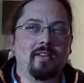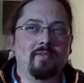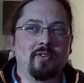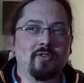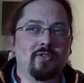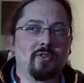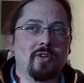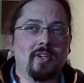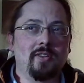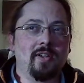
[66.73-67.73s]
of your
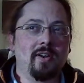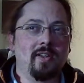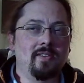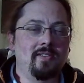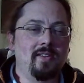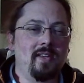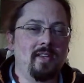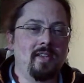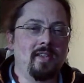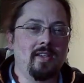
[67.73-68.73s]
screen there is
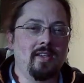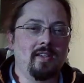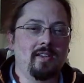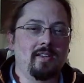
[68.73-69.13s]
the